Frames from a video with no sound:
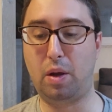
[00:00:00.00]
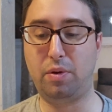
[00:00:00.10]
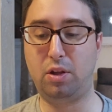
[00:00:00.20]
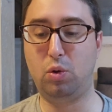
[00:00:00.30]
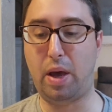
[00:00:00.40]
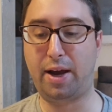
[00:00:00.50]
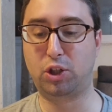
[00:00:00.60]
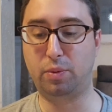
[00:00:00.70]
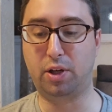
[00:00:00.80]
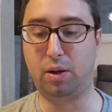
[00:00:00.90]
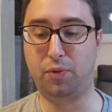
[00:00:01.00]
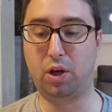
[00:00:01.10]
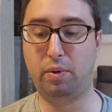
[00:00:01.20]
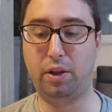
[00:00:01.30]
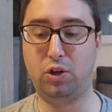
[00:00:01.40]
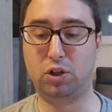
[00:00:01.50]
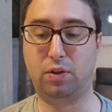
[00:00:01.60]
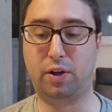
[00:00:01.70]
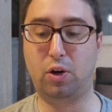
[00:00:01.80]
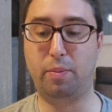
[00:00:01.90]
Maybe they do actually become tummy. They
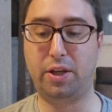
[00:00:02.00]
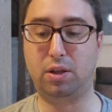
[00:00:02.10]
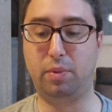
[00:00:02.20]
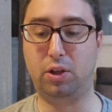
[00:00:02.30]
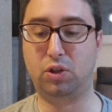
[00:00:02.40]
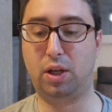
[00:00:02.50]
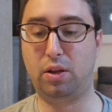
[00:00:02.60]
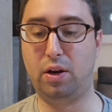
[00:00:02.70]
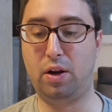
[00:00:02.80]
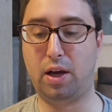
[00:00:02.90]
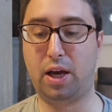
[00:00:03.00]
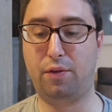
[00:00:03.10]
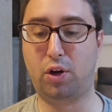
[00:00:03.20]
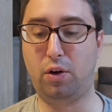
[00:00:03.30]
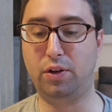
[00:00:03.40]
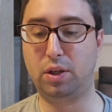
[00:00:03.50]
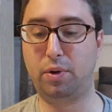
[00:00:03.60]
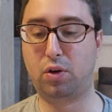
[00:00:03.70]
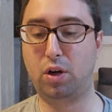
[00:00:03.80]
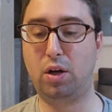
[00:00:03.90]
just, if they go to the Mesa Megdash, not, they do not have kares. I'm
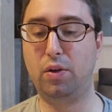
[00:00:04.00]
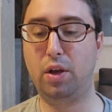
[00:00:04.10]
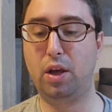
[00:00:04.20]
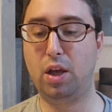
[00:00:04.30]
a kura.